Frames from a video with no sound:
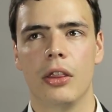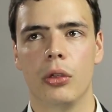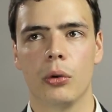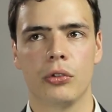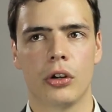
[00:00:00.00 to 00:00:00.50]

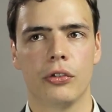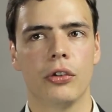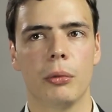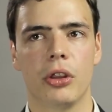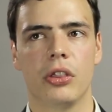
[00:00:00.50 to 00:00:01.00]
Those are
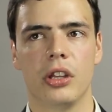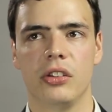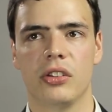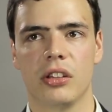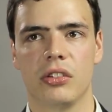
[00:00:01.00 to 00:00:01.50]
some of the
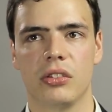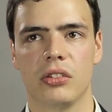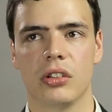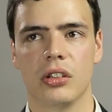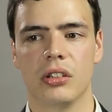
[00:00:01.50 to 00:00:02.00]
things
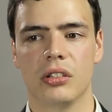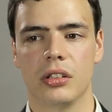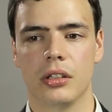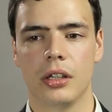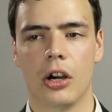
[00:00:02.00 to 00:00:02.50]
that
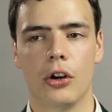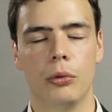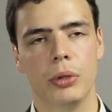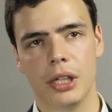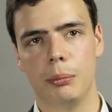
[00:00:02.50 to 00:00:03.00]
are
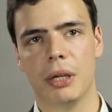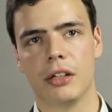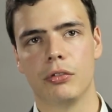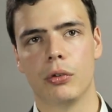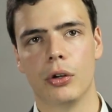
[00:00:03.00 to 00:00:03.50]
really
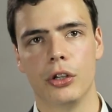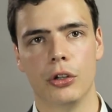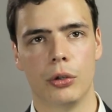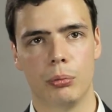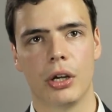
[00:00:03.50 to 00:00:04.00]
bad for
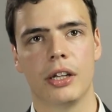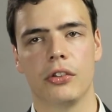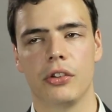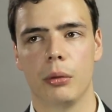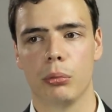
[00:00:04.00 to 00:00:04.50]
your brand
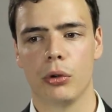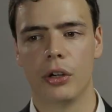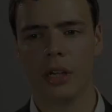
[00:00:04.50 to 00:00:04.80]
as an employer.